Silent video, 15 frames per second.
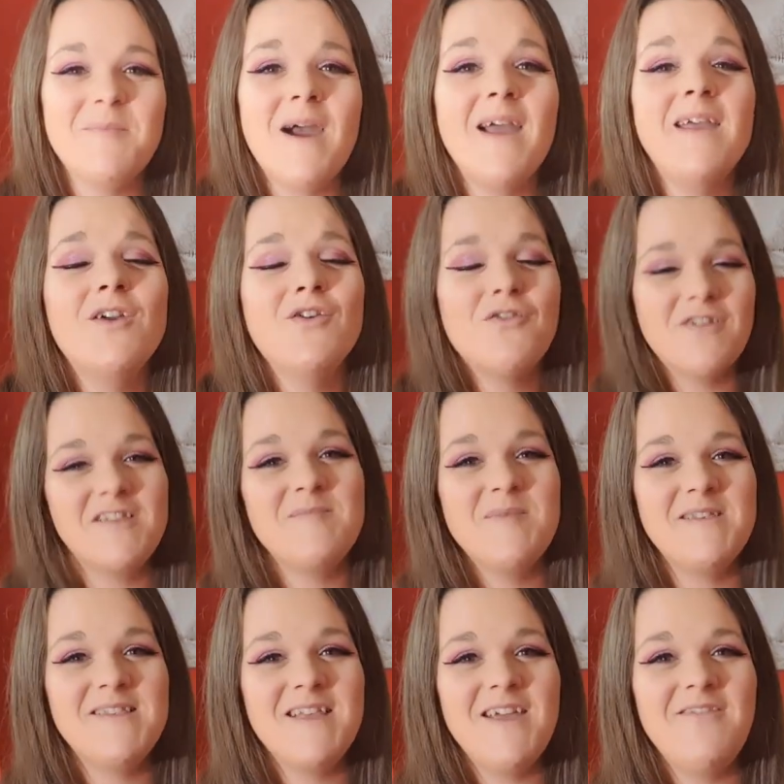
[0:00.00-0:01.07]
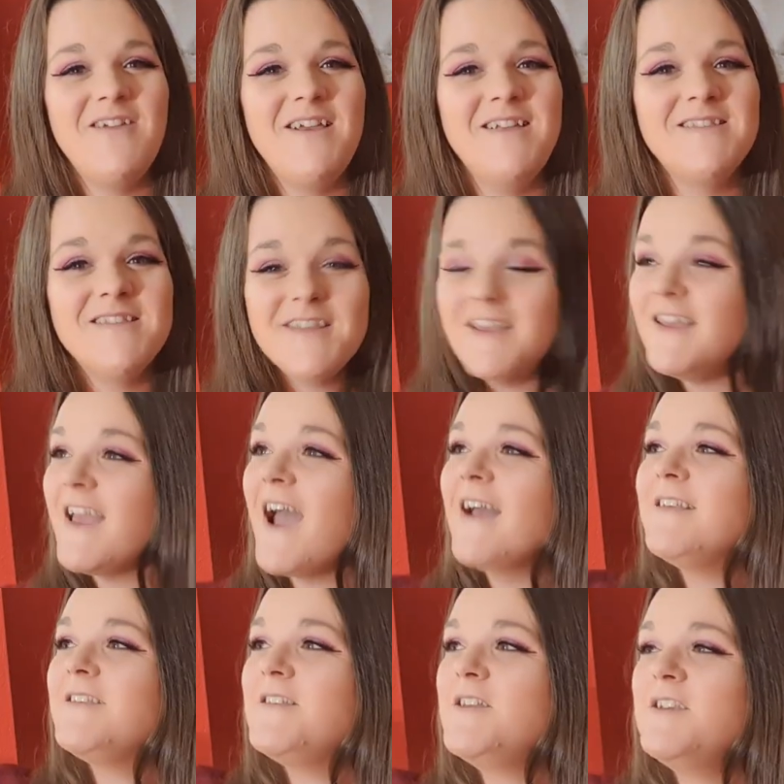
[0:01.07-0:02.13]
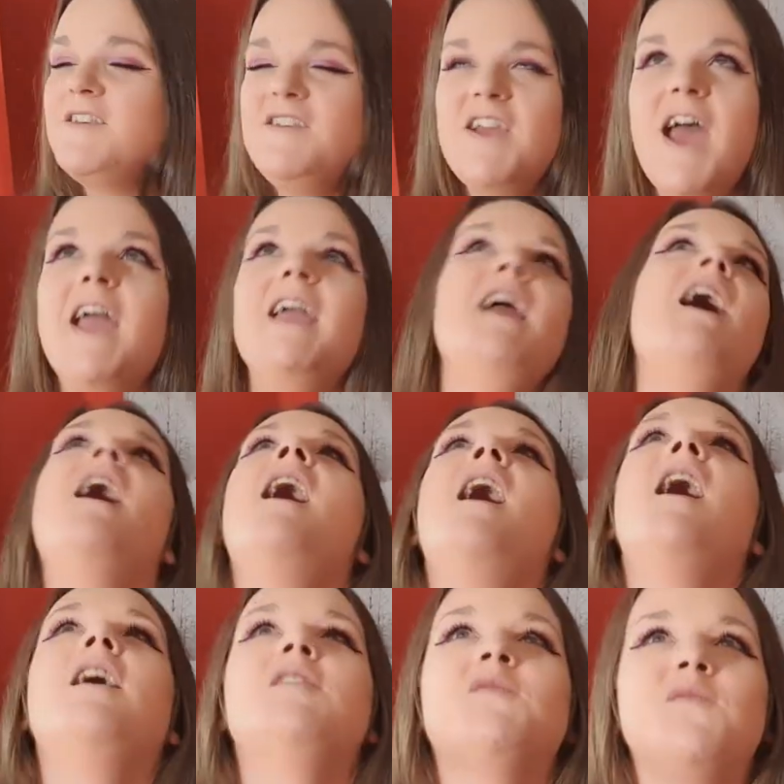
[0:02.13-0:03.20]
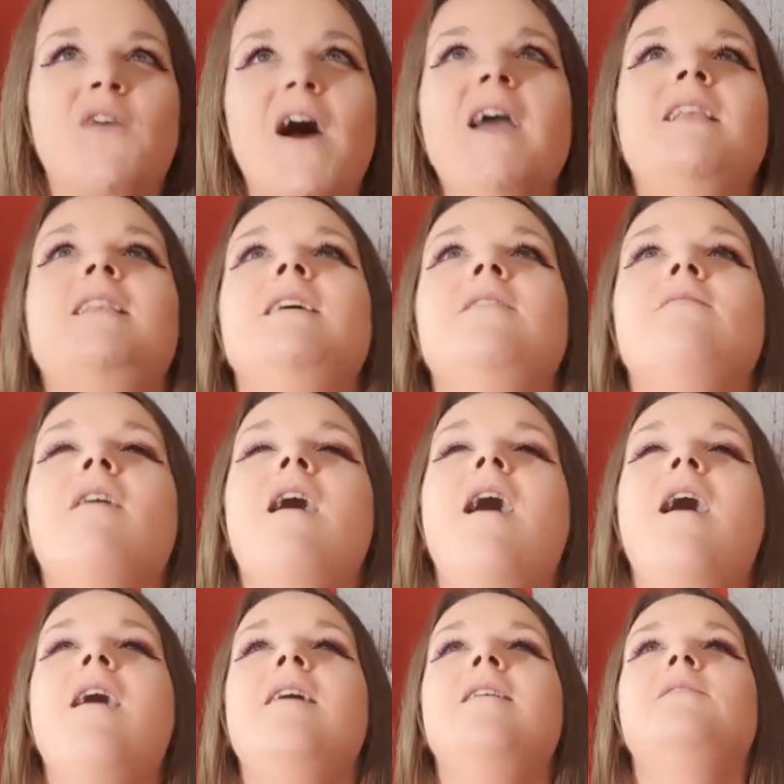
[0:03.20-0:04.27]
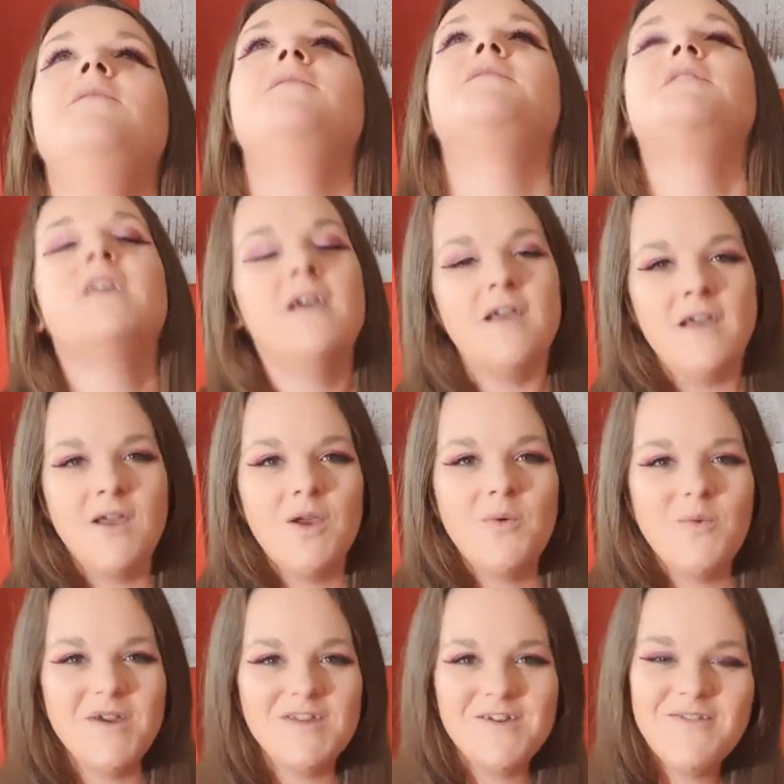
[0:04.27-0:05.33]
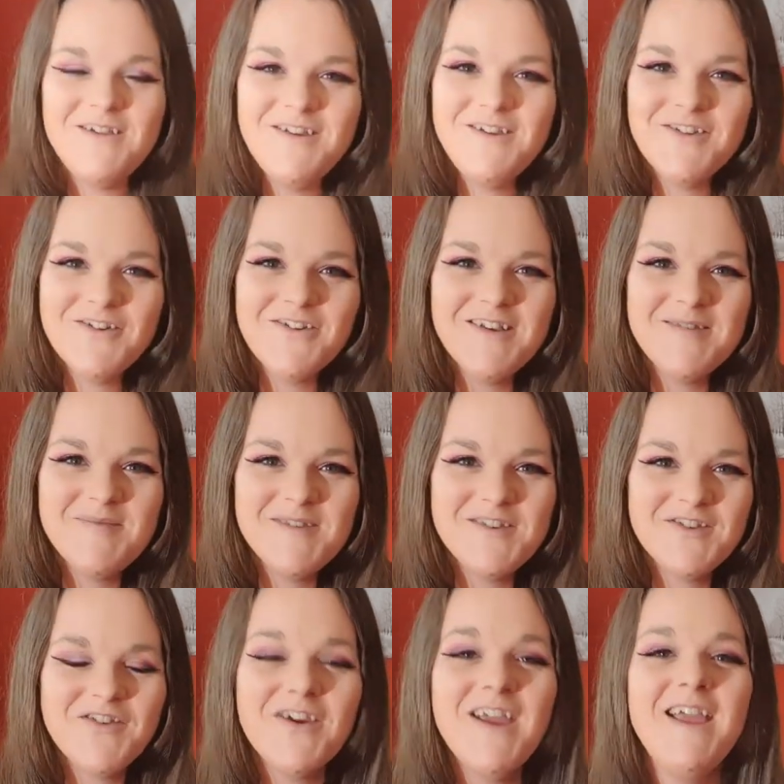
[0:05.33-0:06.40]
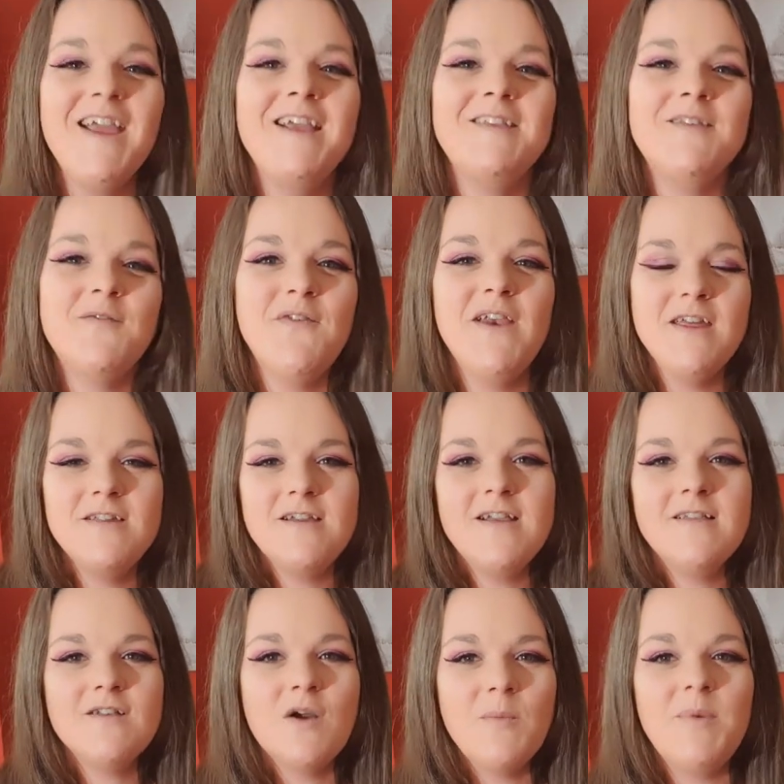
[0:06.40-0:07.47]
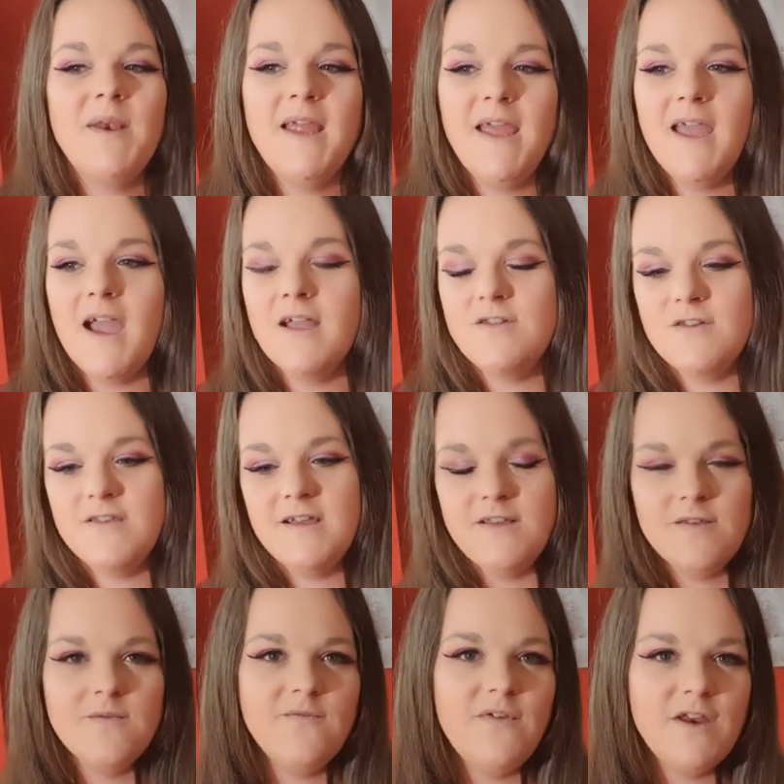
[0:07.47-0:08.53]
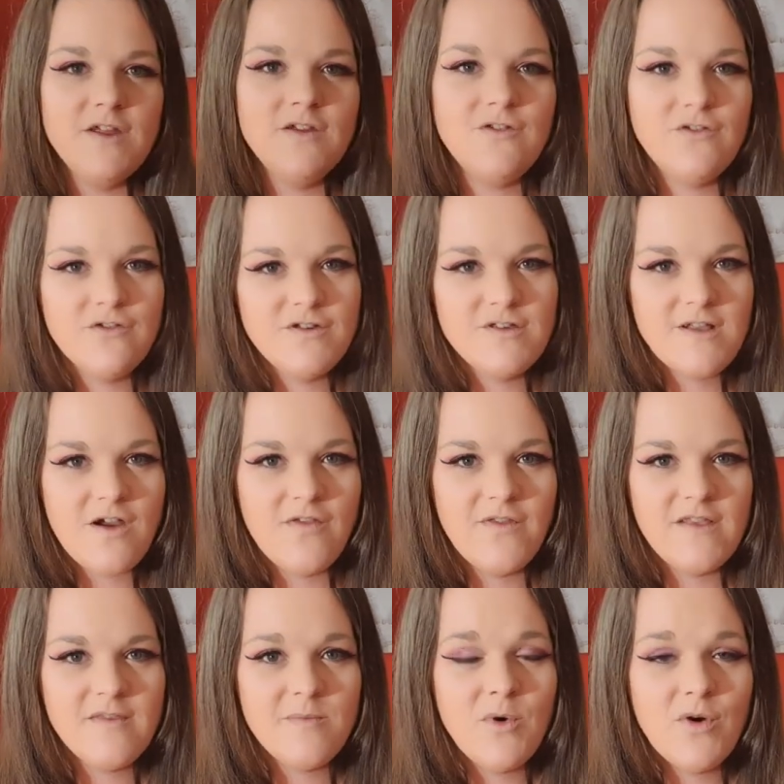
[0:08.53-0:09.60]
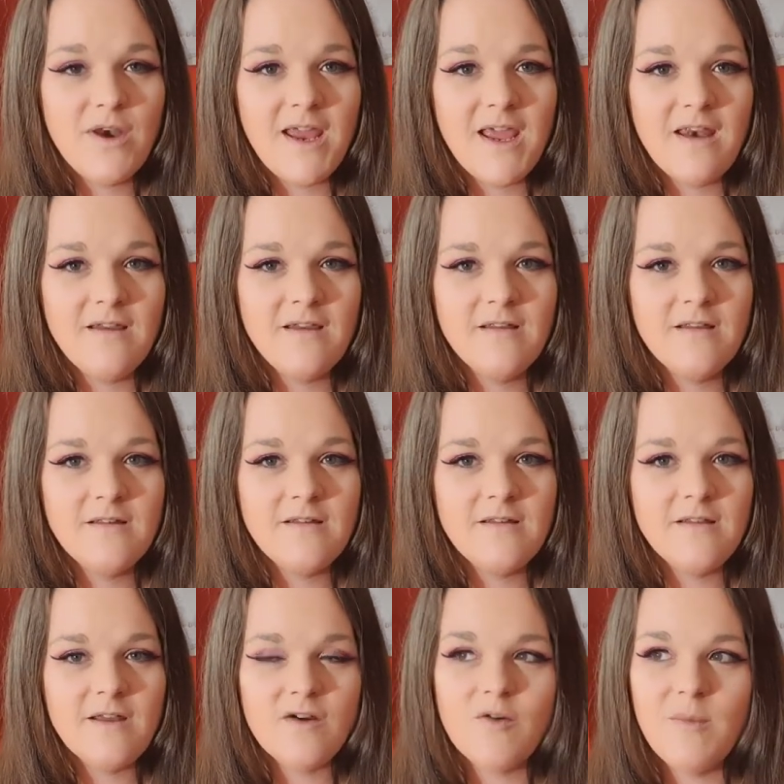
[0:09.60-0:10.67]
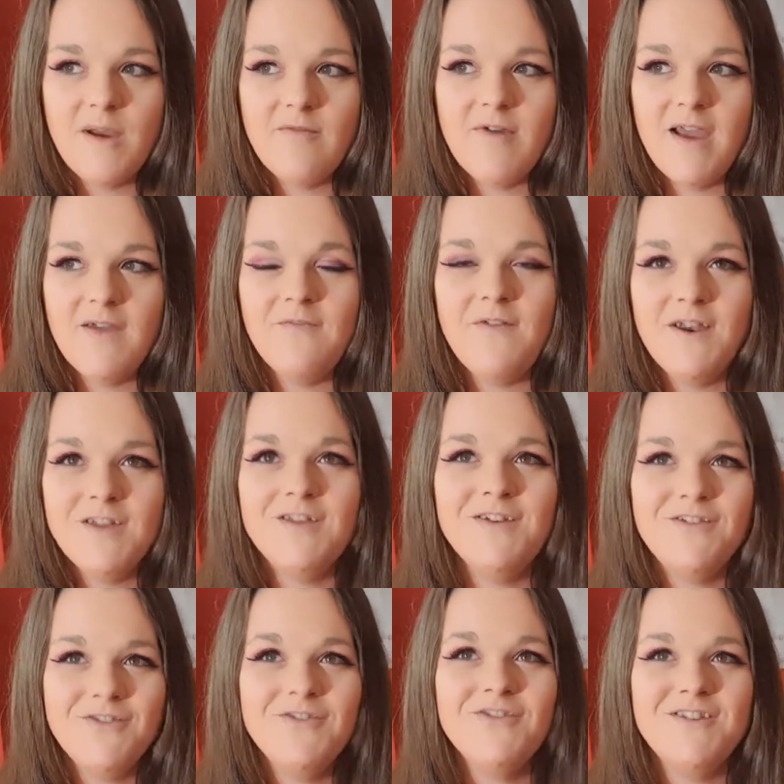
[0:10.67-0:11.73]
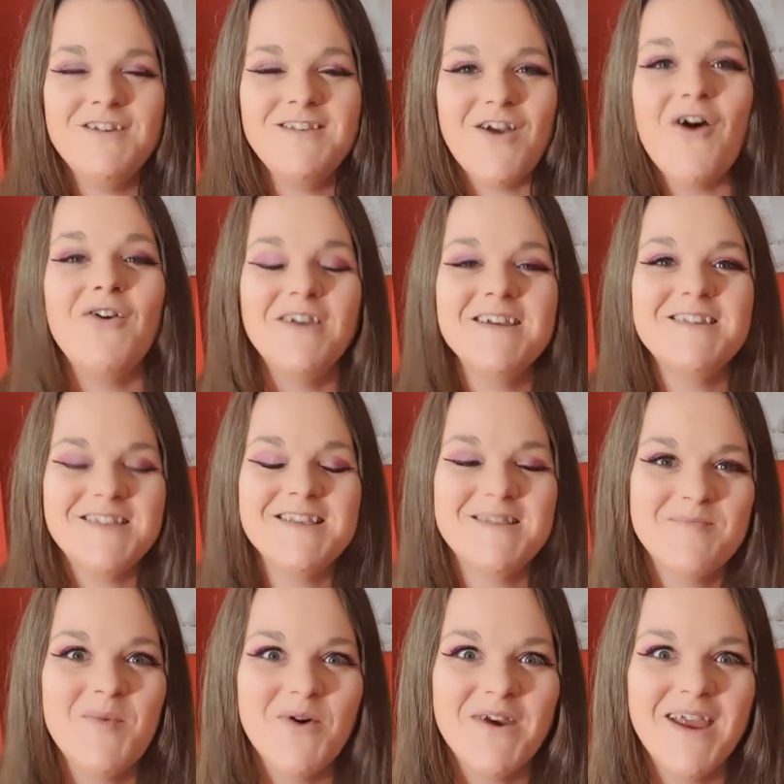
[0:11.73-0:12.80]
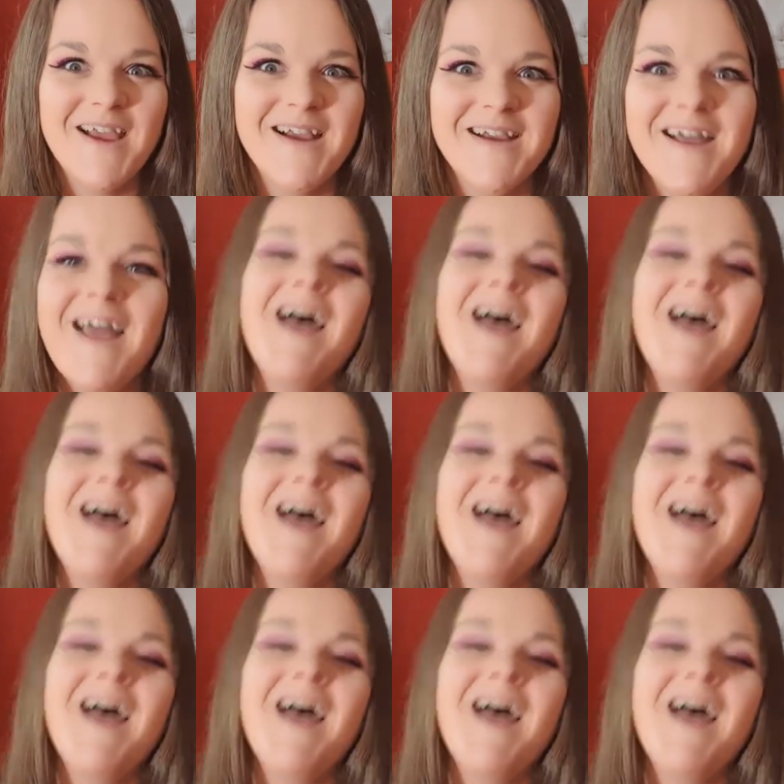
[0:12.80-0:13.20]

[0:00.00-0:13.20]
Night Christmas series. Yes, the day has finally arrived. We're showing you the Christmas tree. It's finished, it's complete. I just did some finishing touches on this morning. Did that come out right? Finishing touches on it this morning.